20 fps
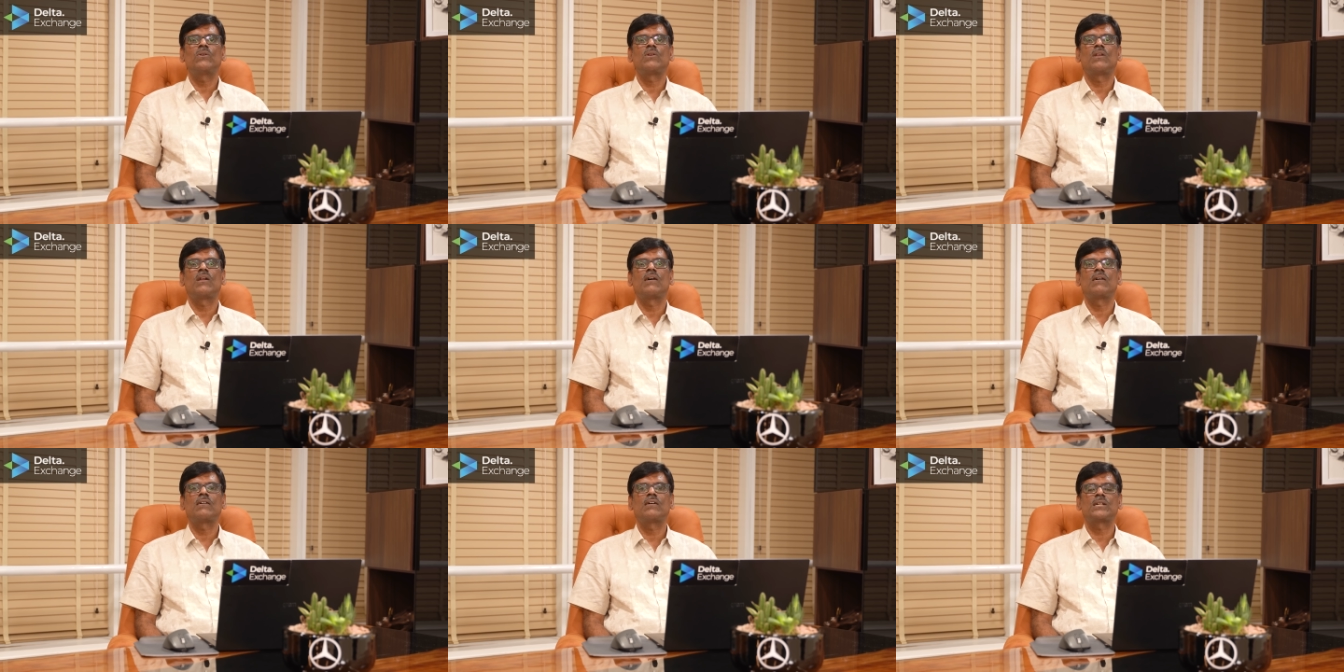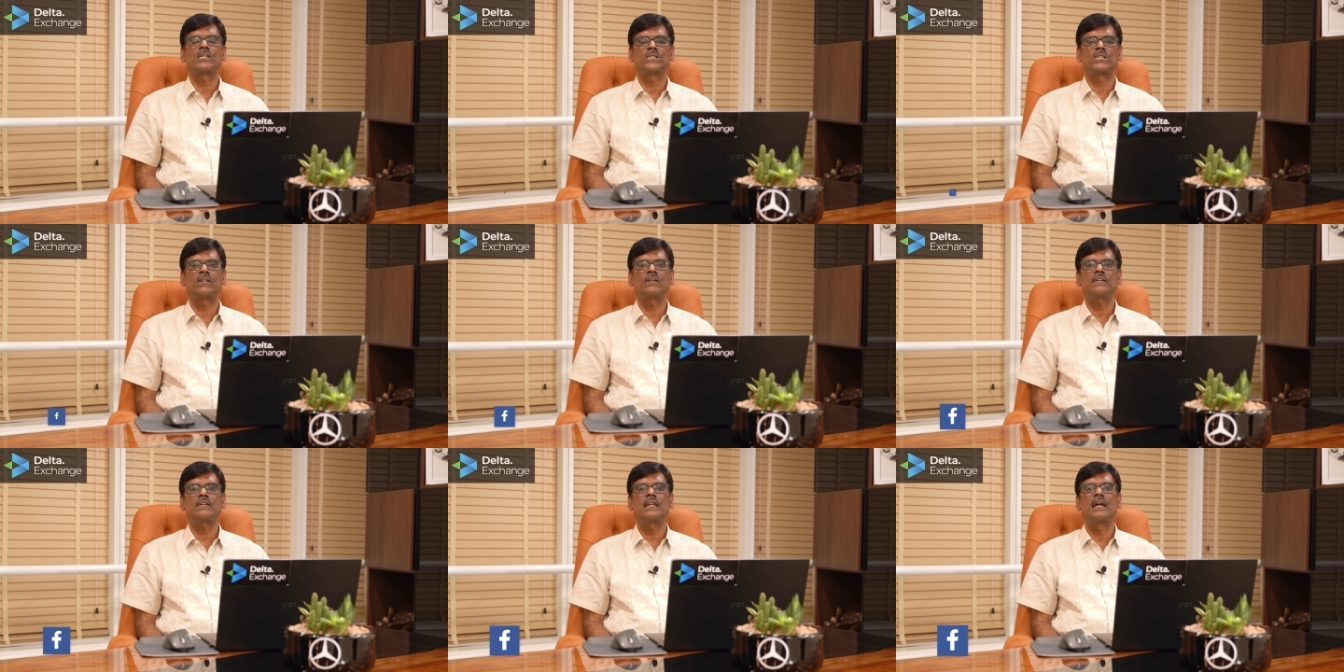long or
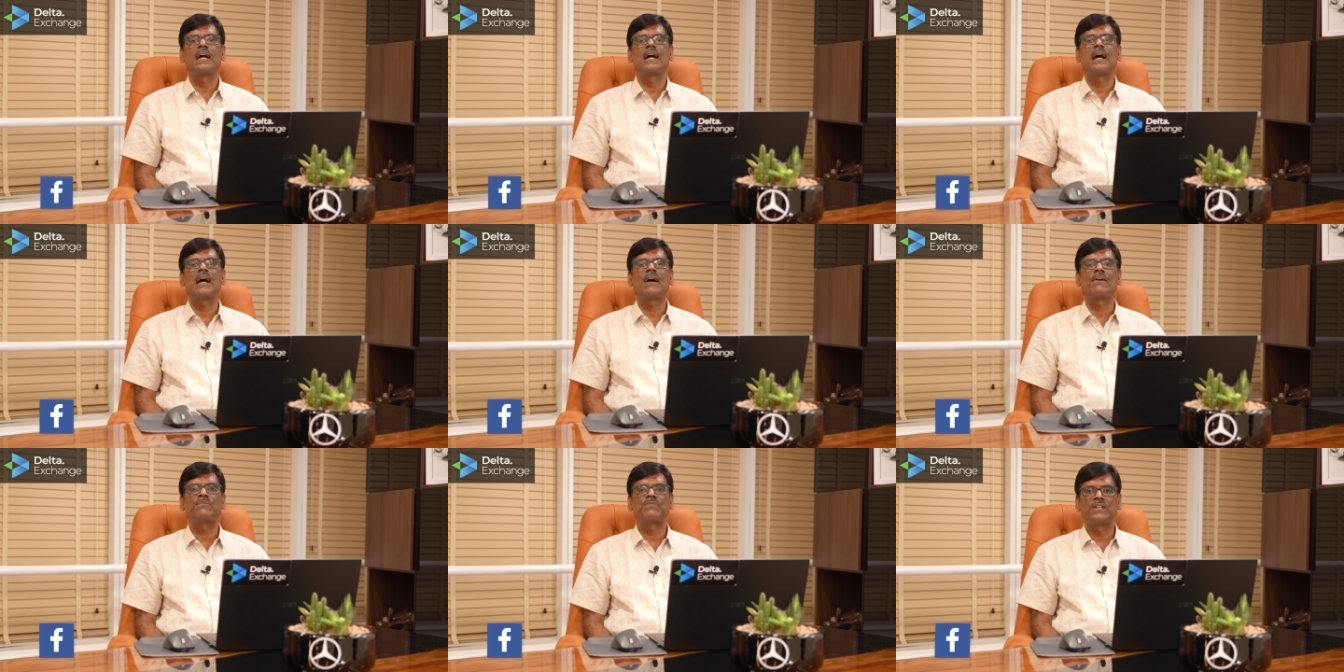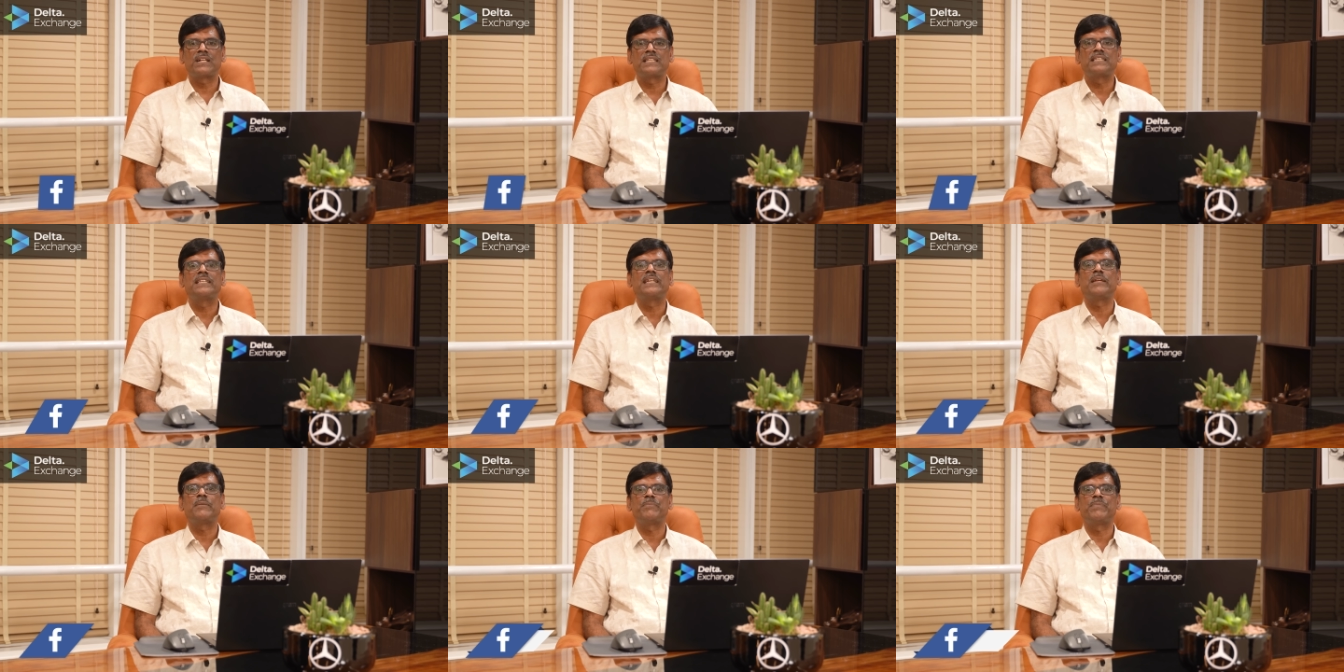short
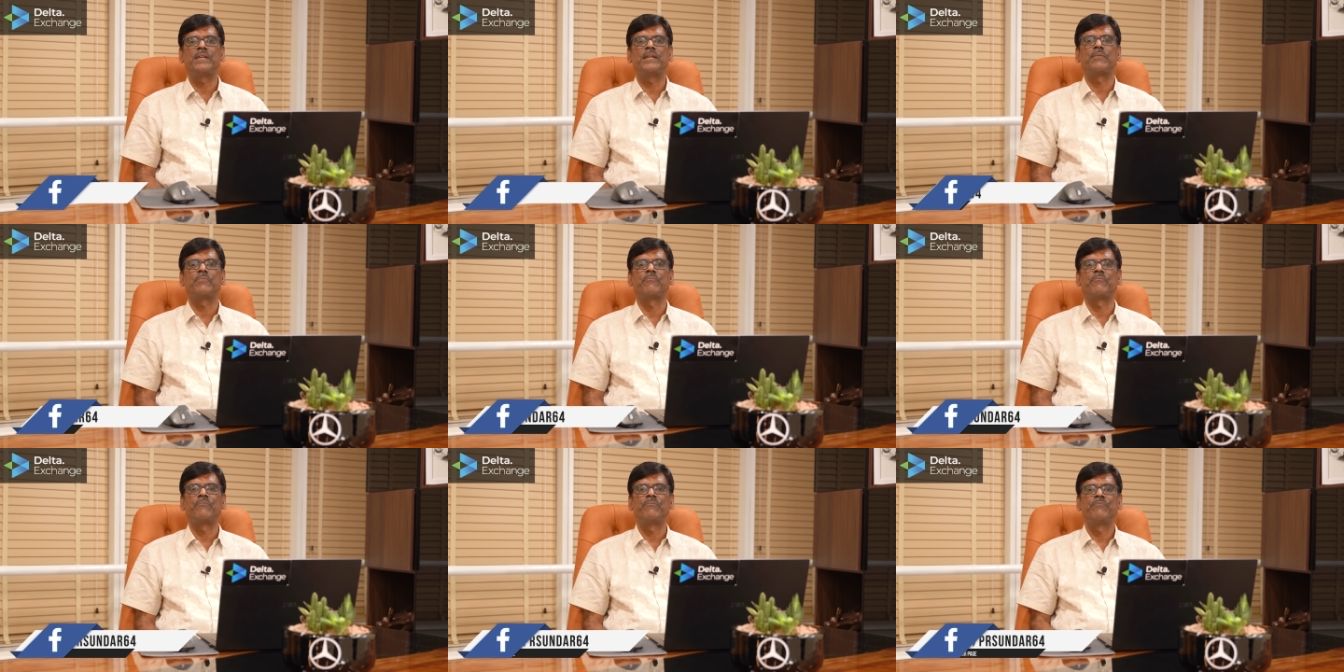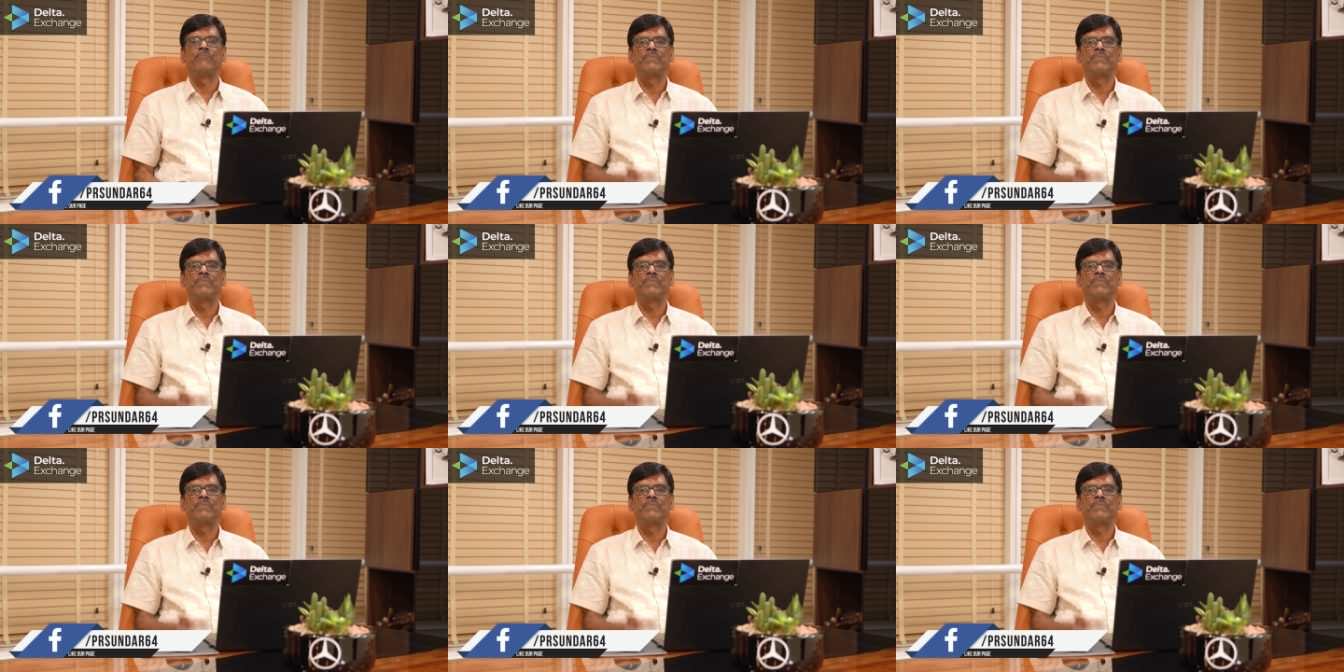after 3 p.m.